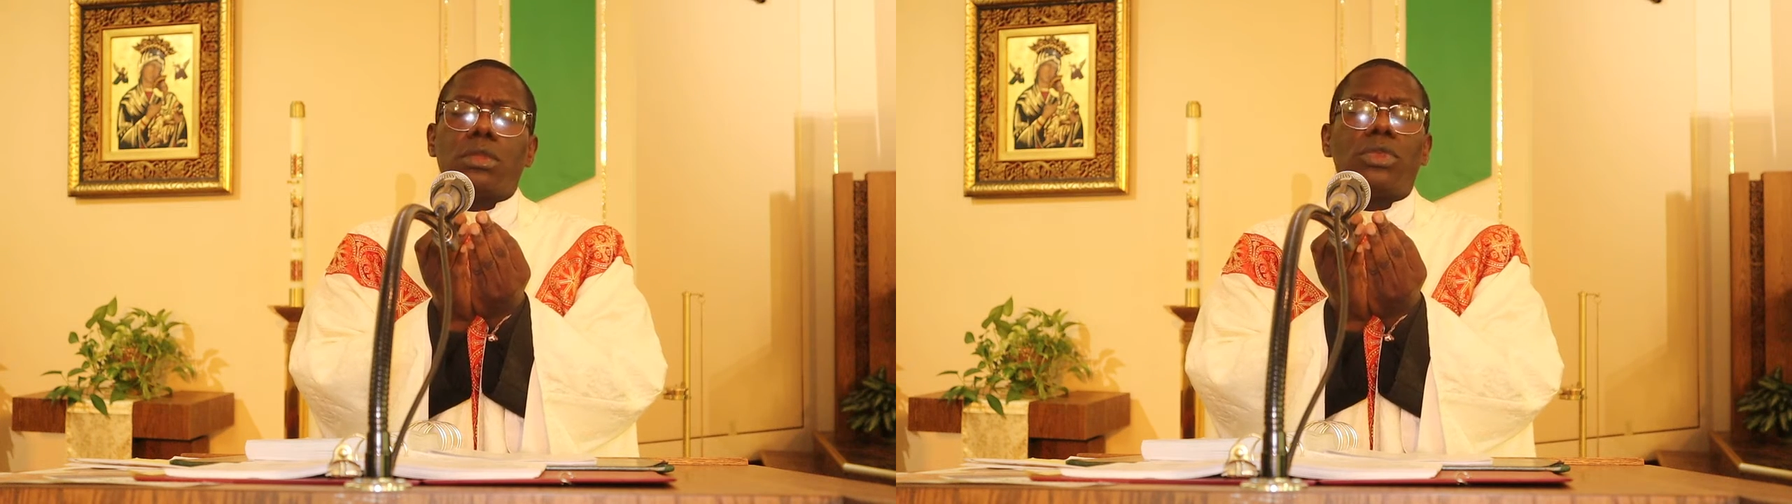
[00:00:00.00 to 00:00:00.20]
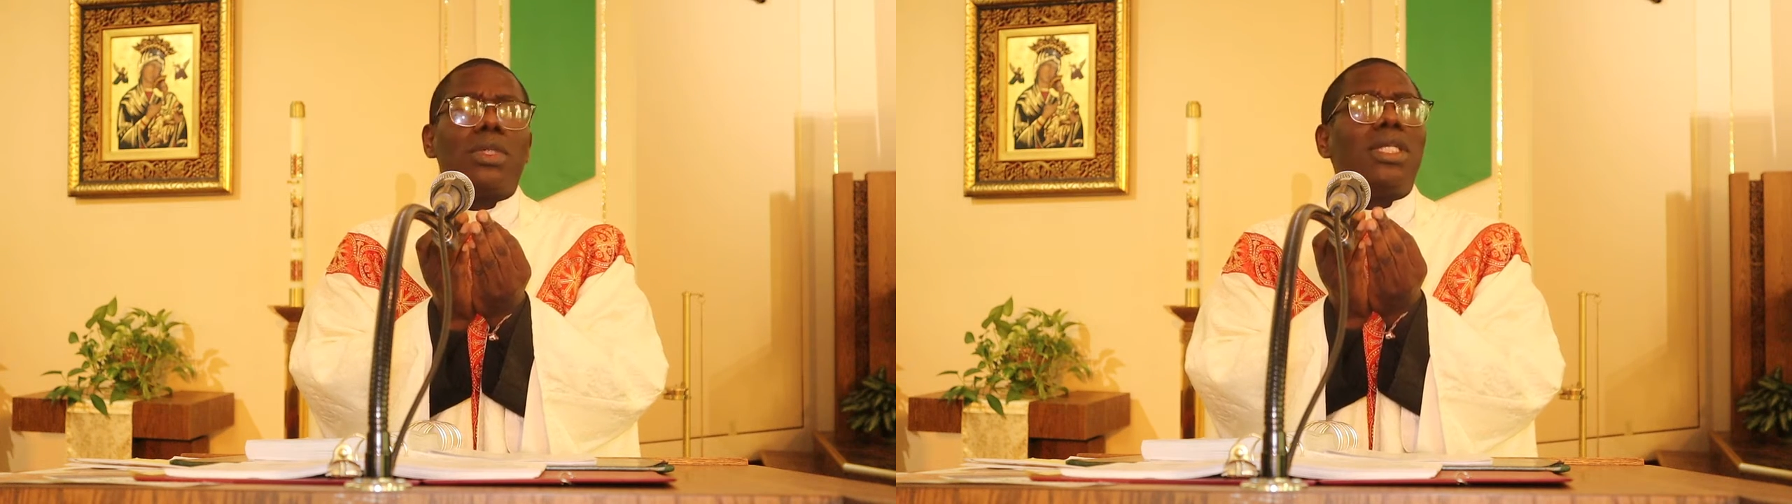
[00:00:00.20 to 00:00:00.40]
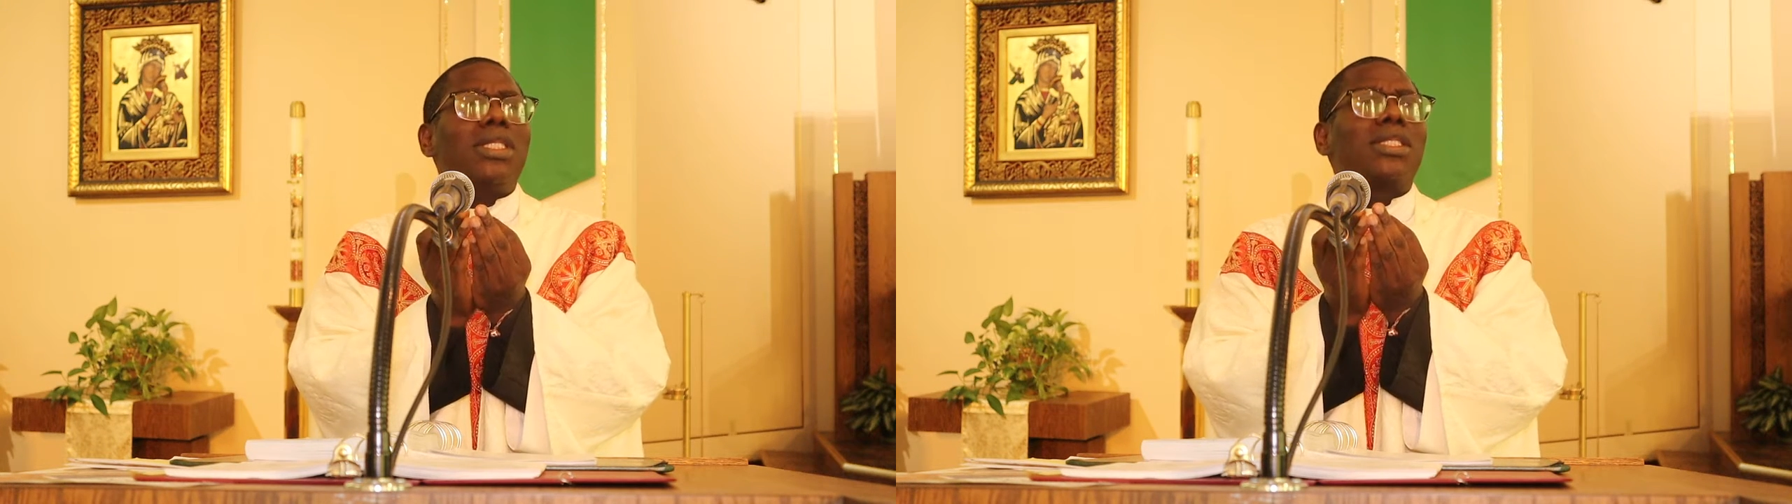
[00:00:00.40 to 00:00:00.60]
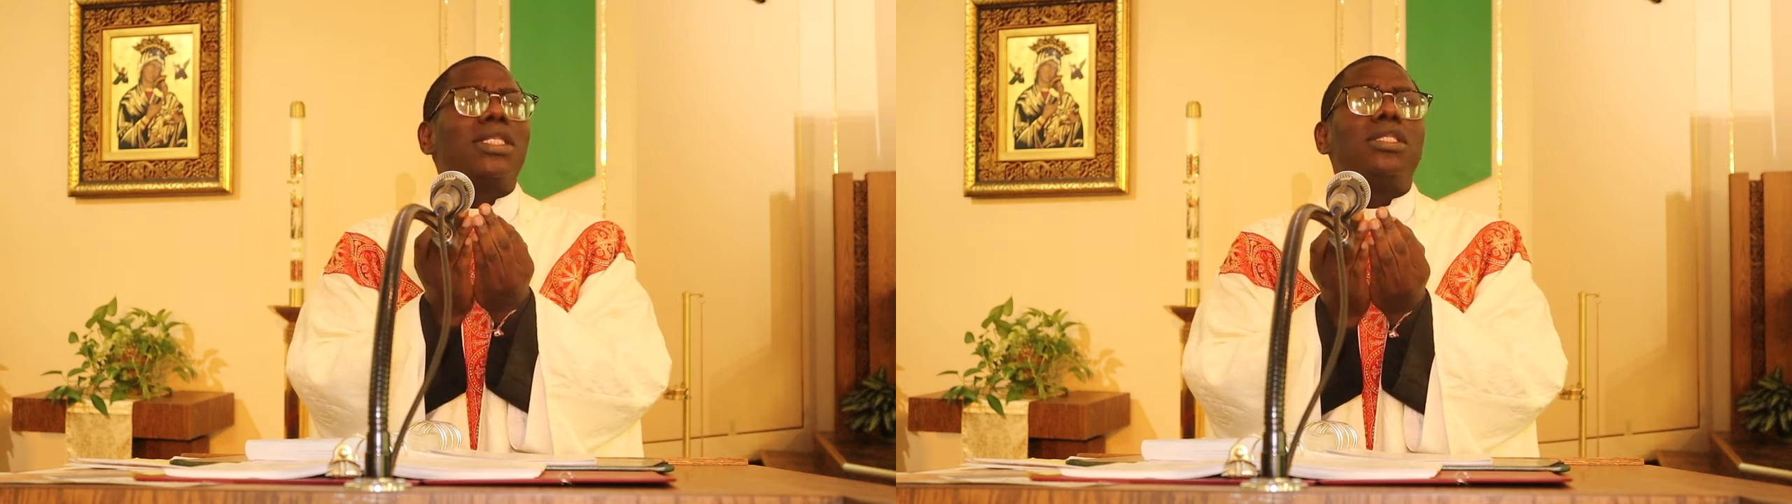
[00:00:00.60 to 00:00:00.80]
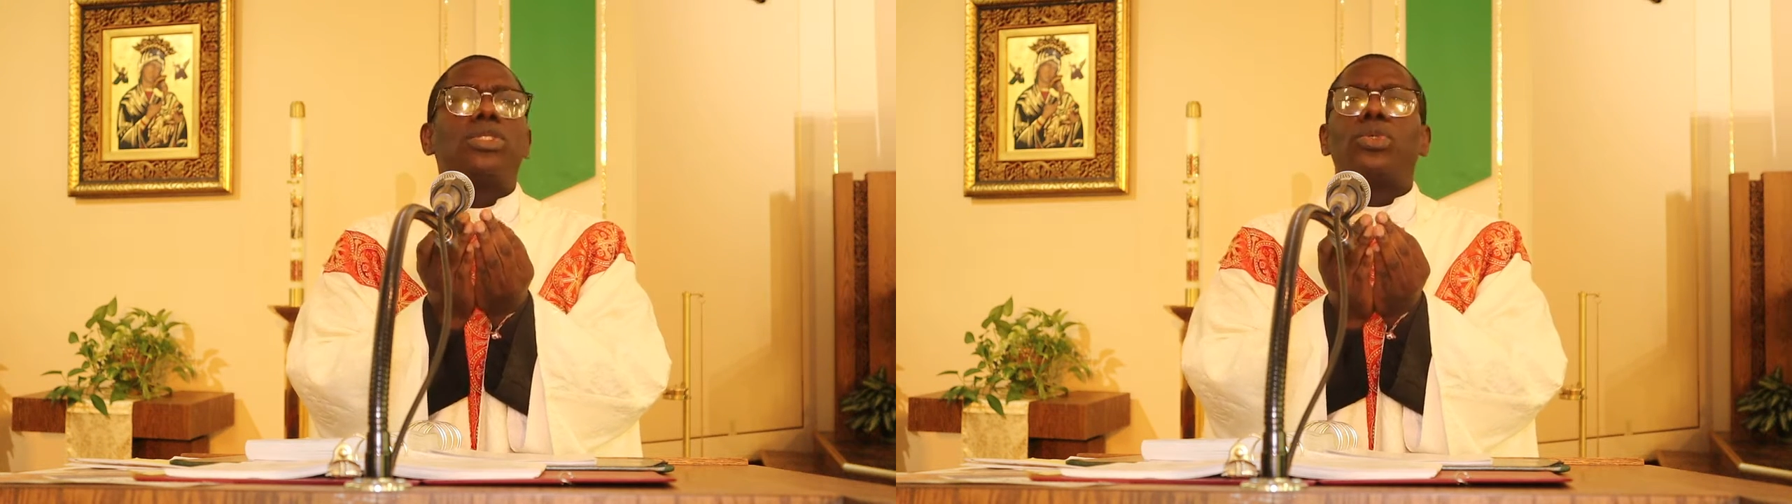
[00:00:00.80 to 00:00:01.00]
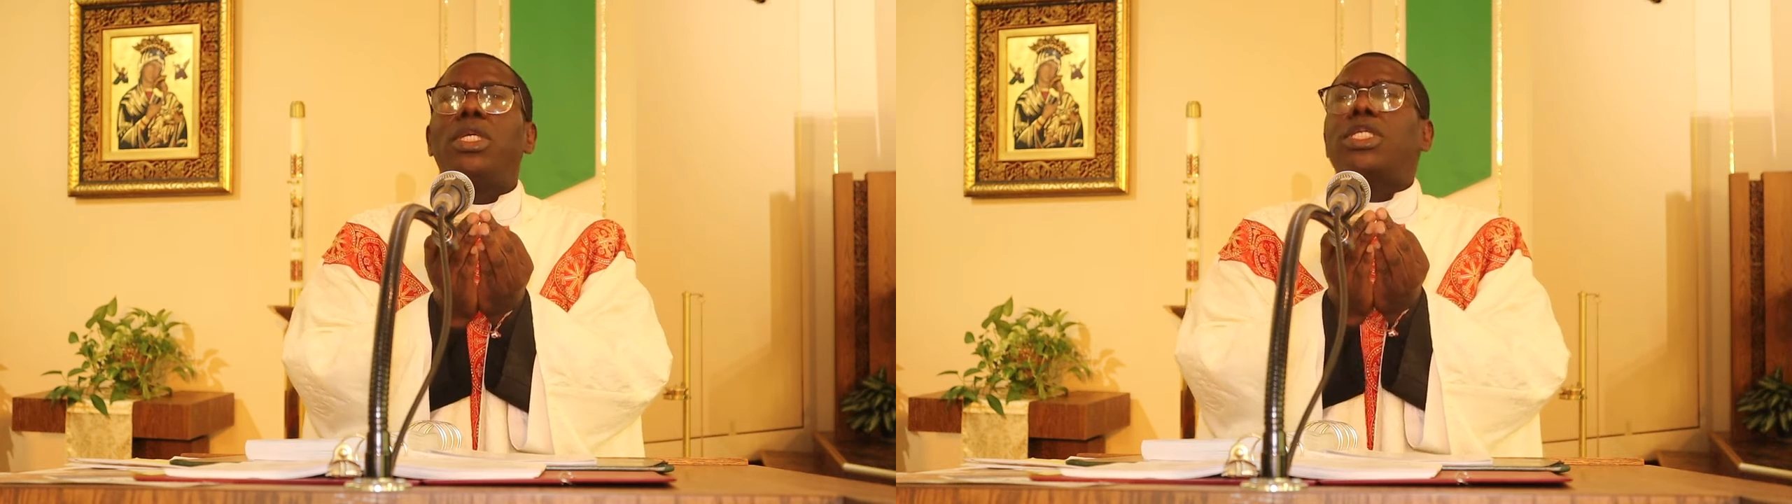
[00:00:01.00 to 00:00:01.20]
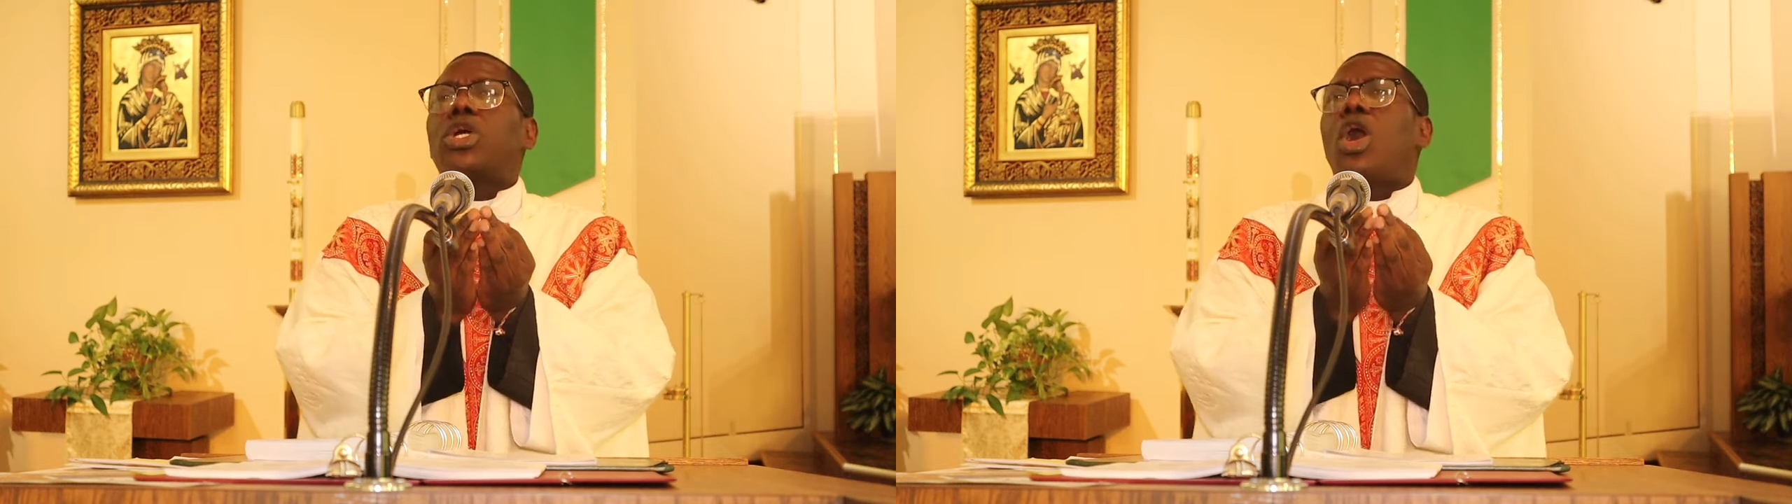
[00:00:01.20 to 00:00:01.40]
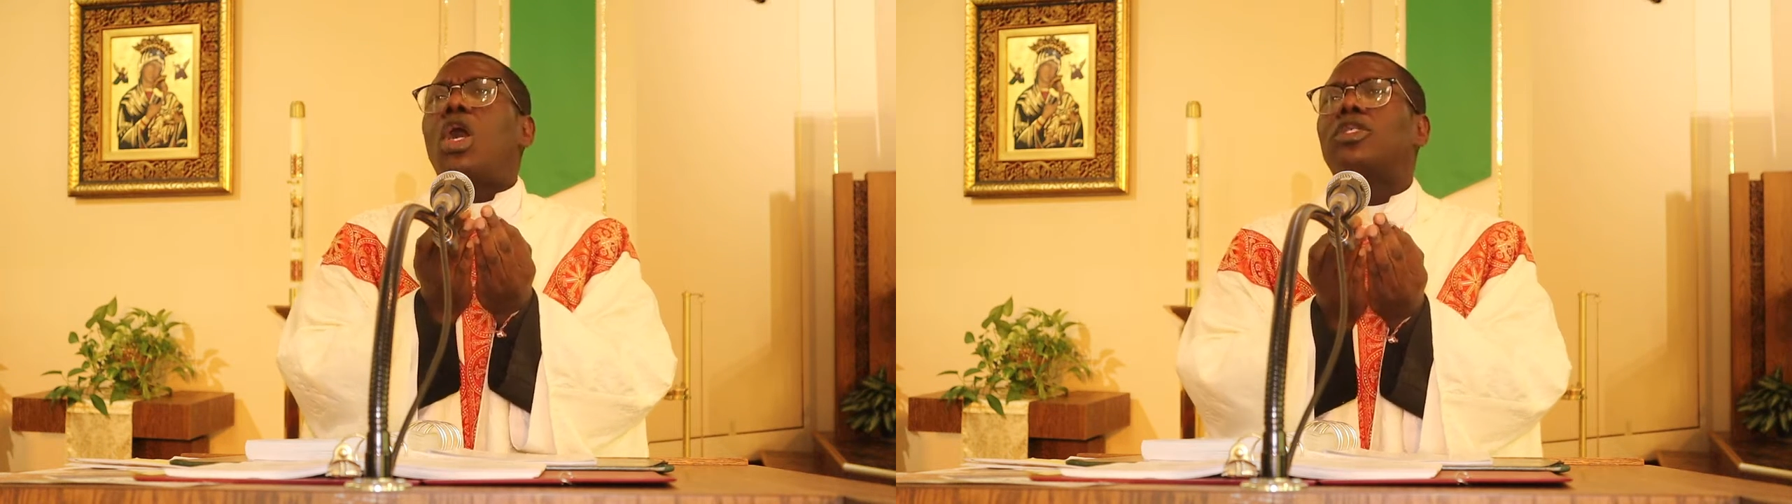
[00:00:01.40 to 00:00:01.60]
to listen to his
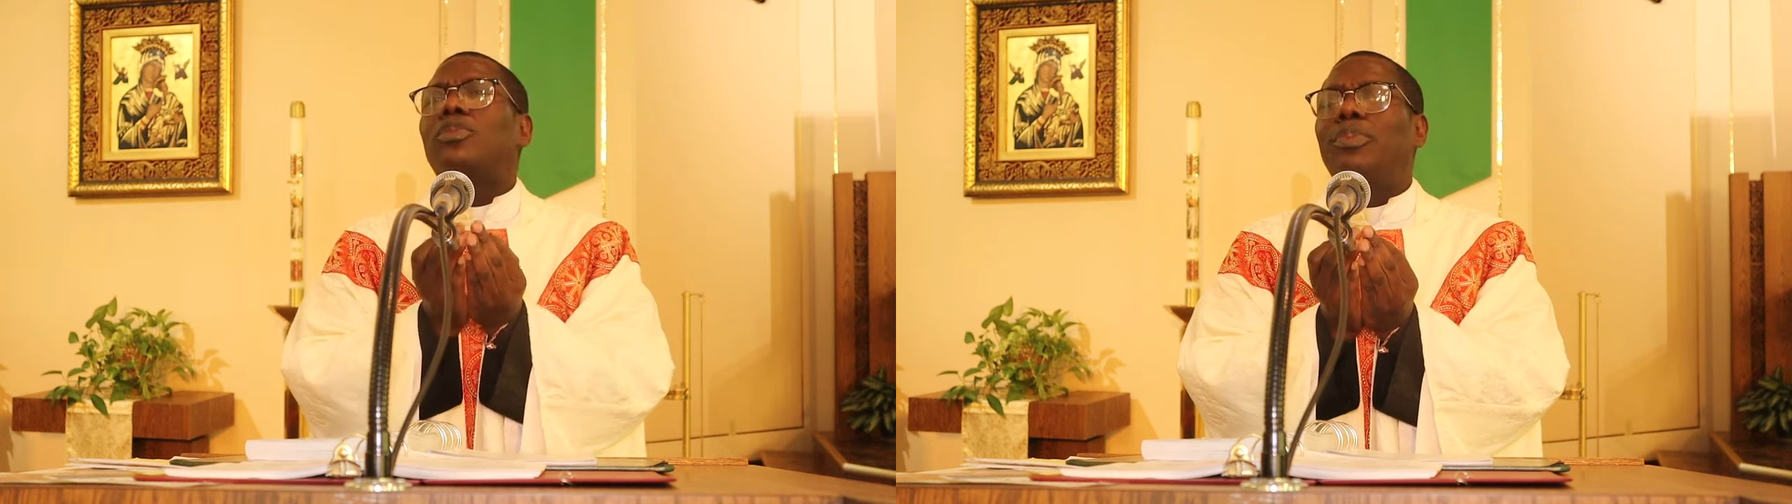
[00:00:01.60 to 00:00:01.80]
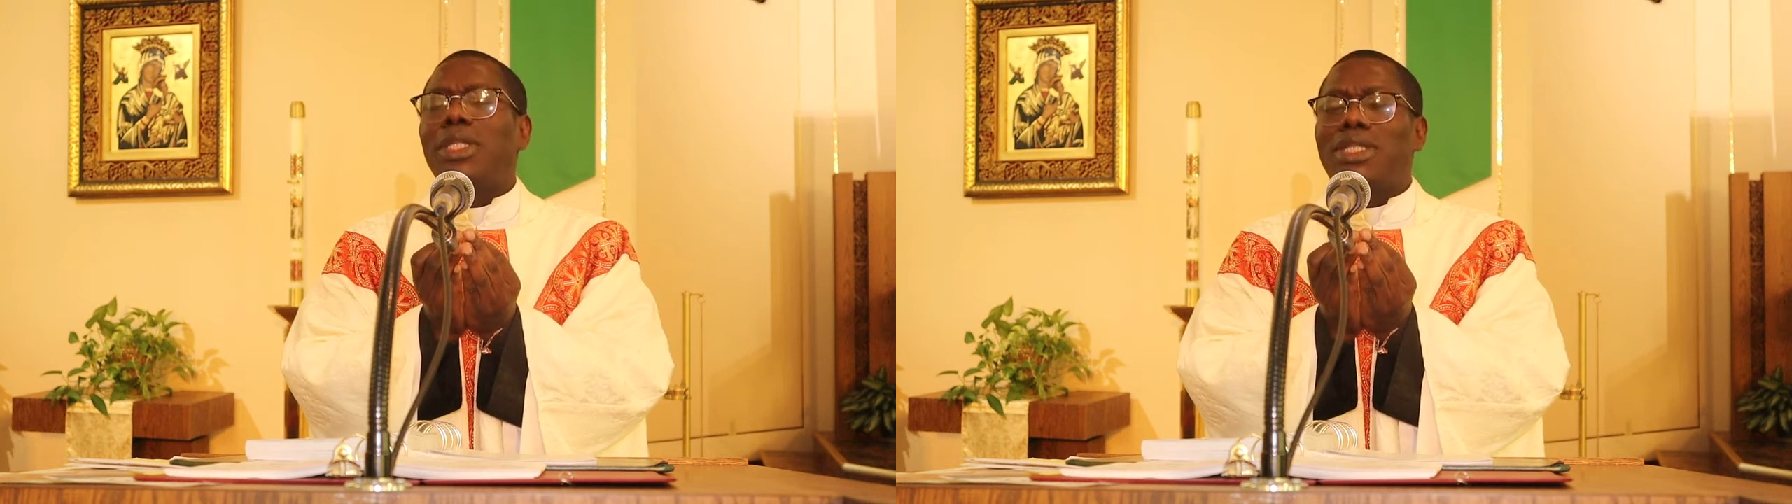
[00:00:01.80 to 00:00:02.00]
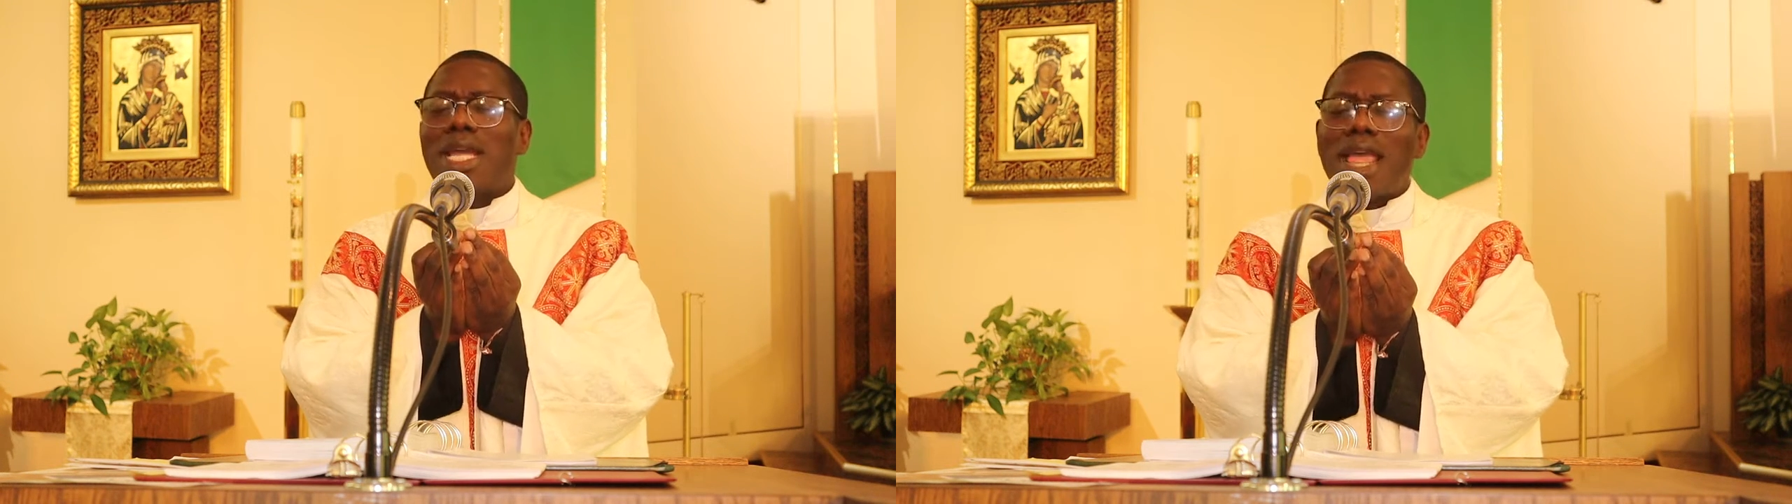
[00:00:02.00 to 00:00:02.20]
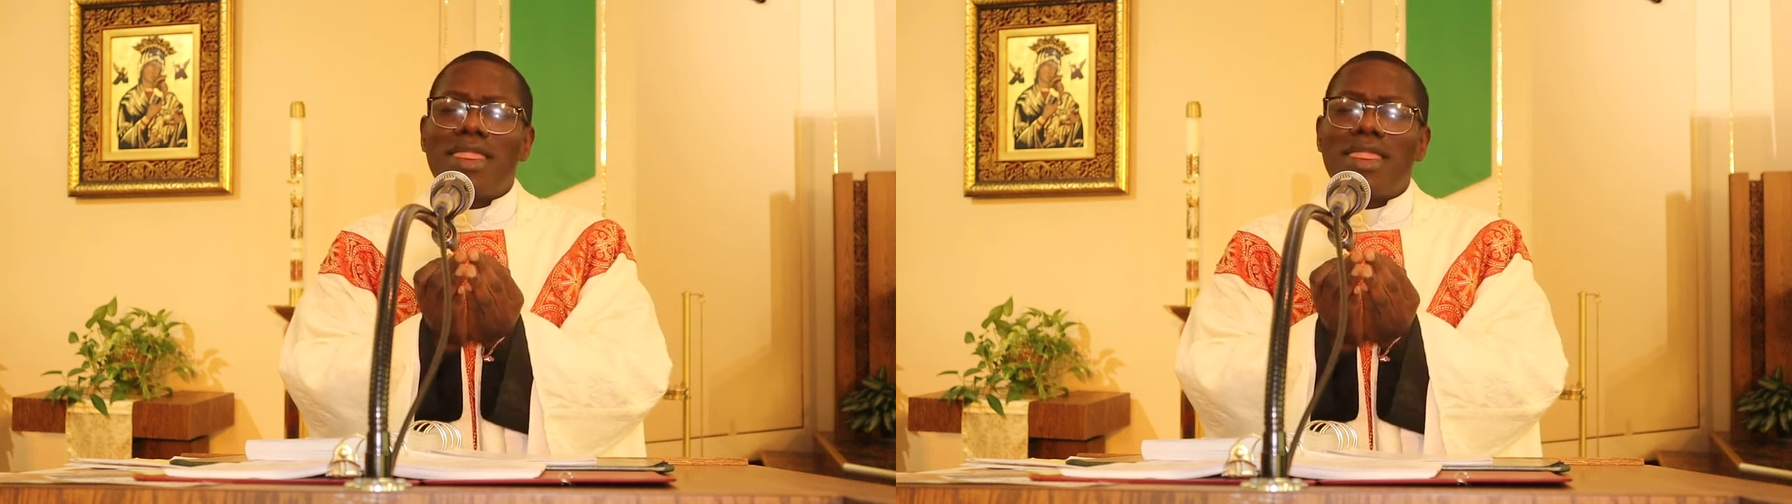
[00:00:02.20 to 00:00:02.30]
heartbeat.